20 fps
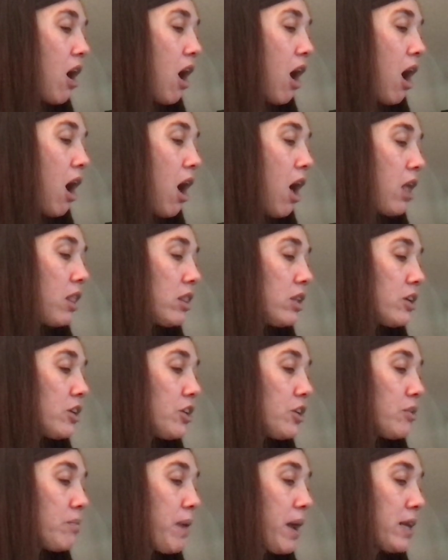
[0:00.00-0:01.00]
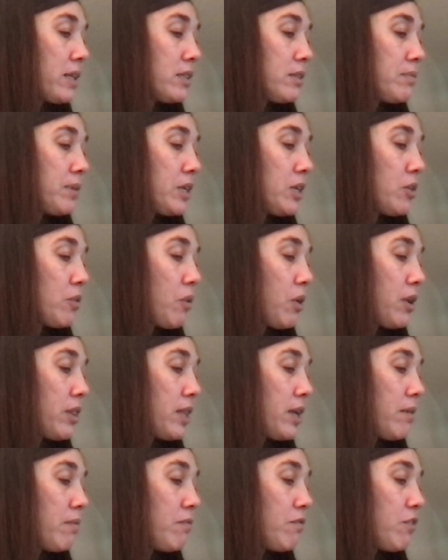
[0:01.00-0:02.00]
All look your best, Peter warned
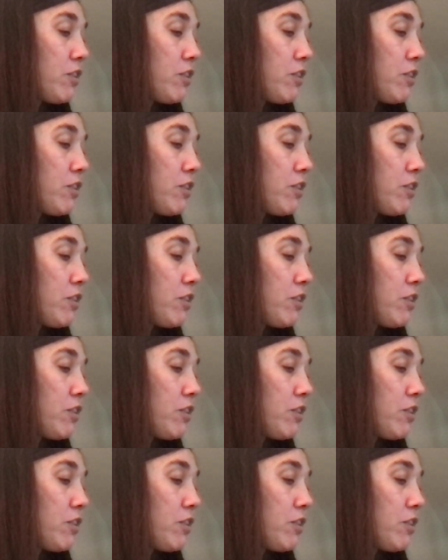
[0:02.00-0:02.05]
them.